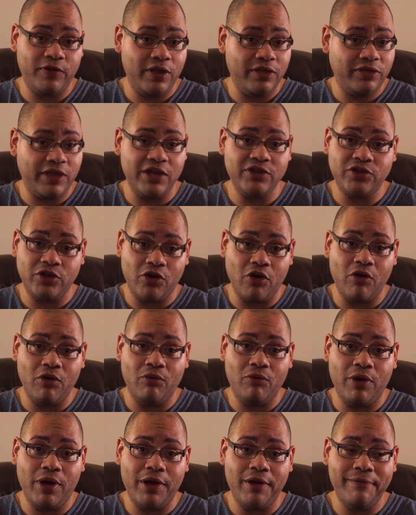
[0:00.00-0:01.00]
and things are going
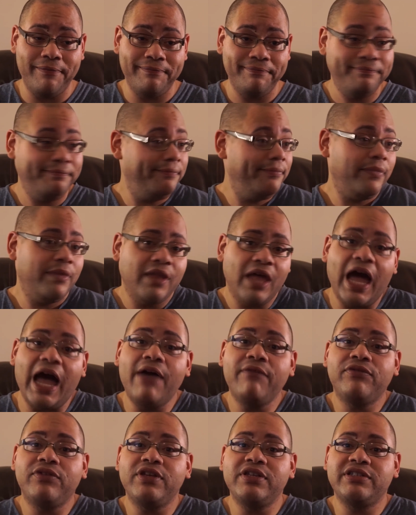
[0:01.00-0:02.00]
well,
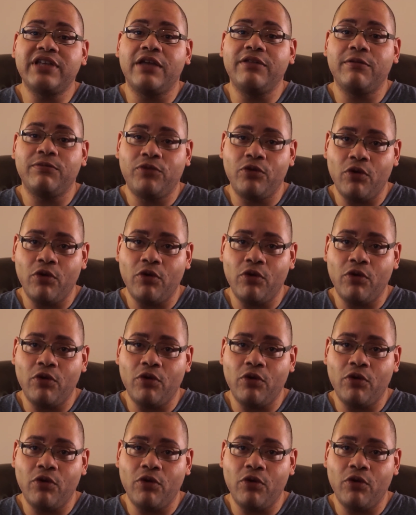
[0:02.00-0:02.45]
obviously send them